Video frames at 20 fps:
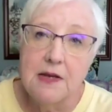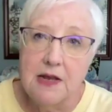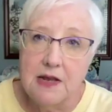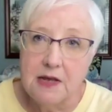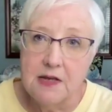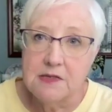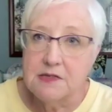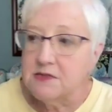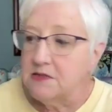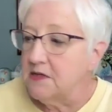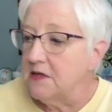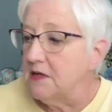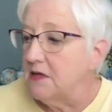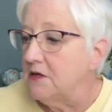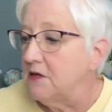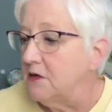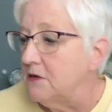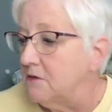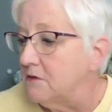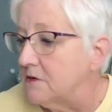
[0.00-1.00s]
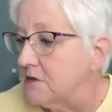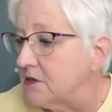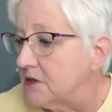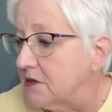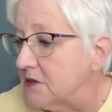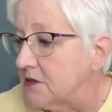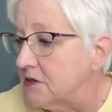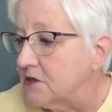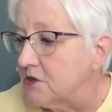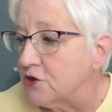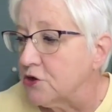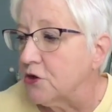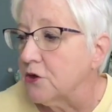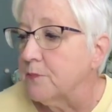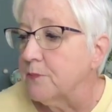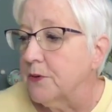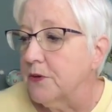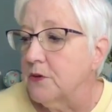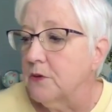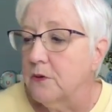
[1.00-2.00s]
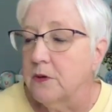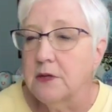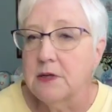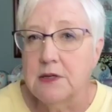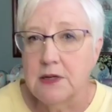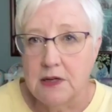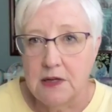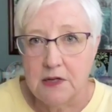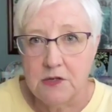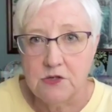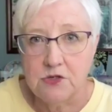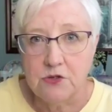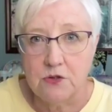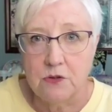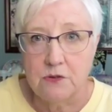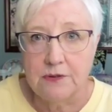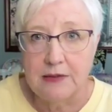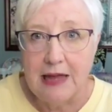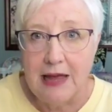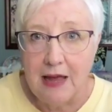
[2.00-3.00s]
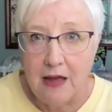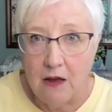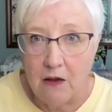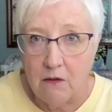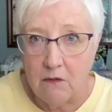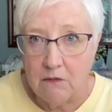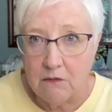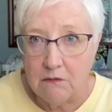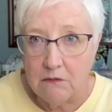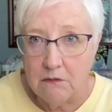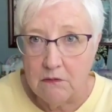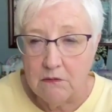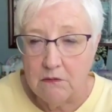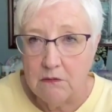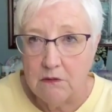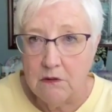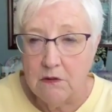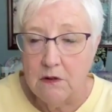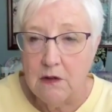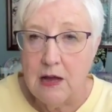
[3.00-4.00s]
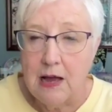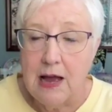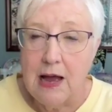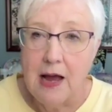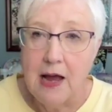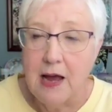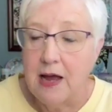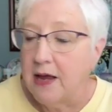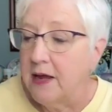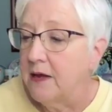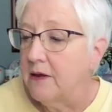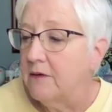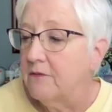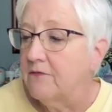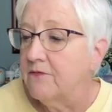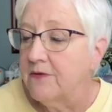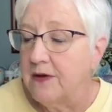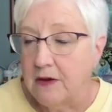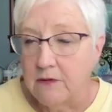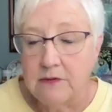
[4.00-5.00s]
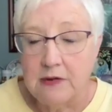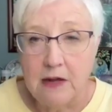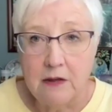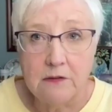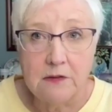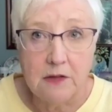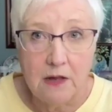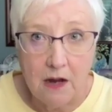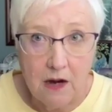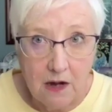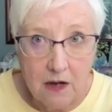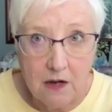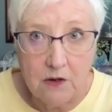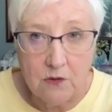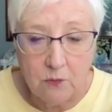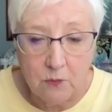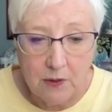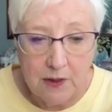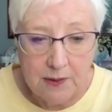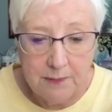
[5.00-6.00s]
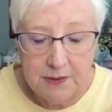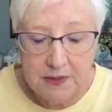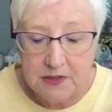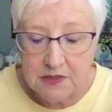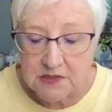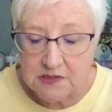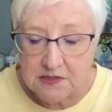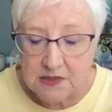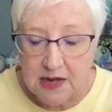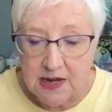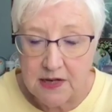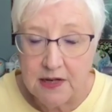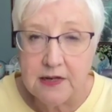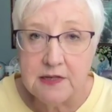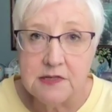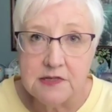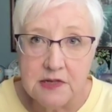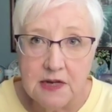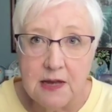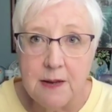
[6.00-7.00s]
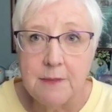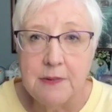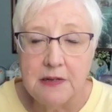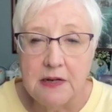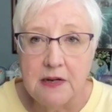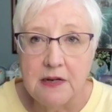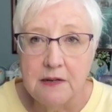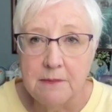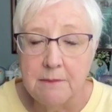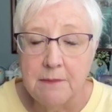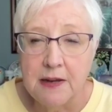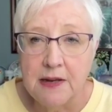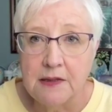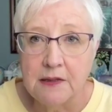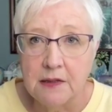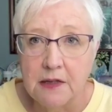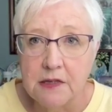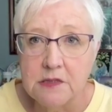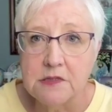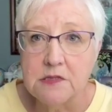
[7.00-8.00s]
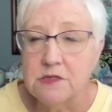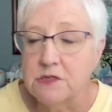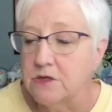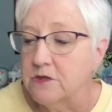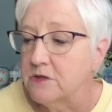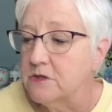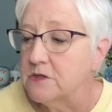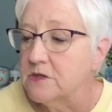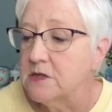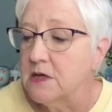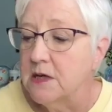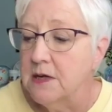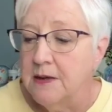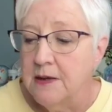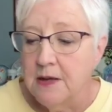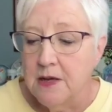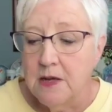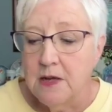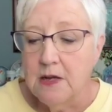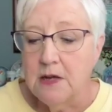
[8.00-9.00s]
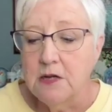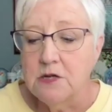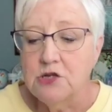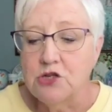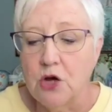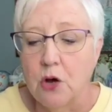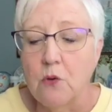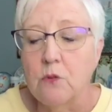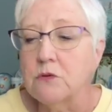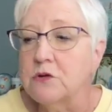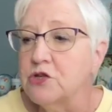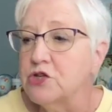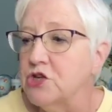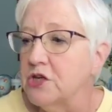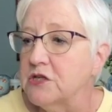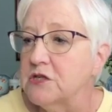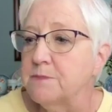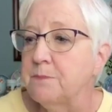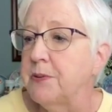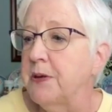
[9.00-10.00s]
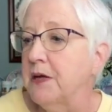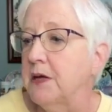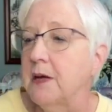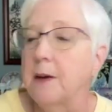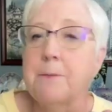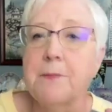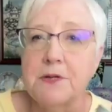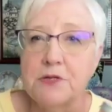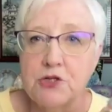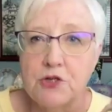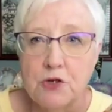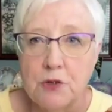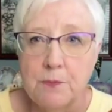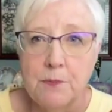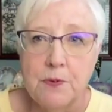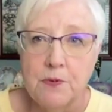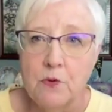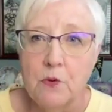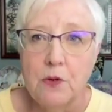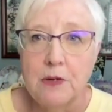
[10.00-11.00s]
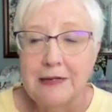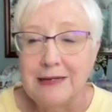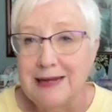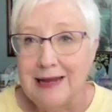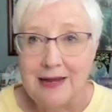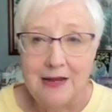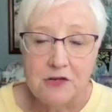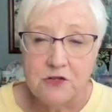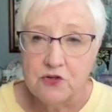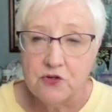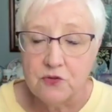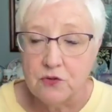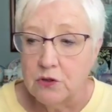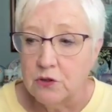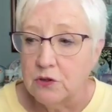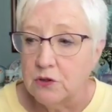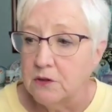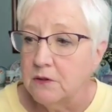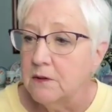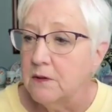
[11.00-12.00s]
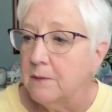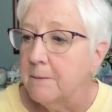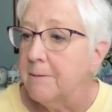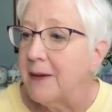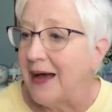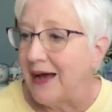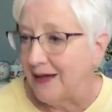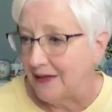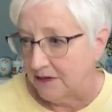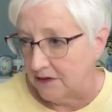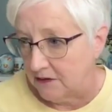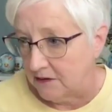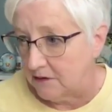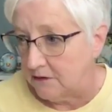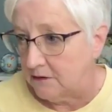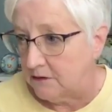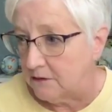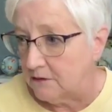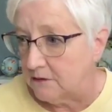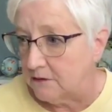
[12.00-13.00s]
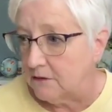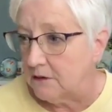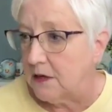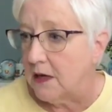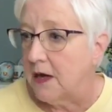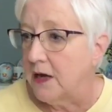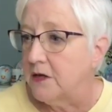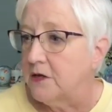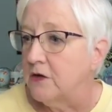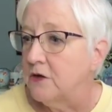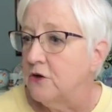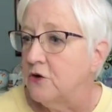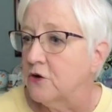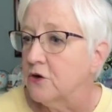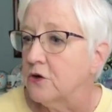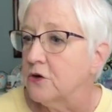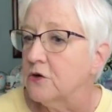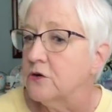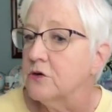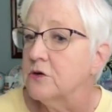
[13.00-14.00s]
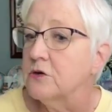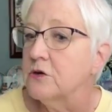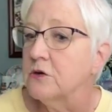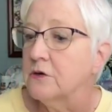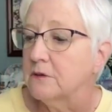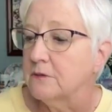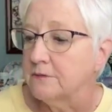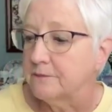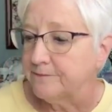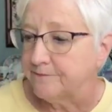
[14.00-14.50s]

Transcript: Nancy uses Terpenoid Natural. Now, I found out the hard way because I contaminated my lusters. Don't just pick up a Terpenoid Natural bottle on your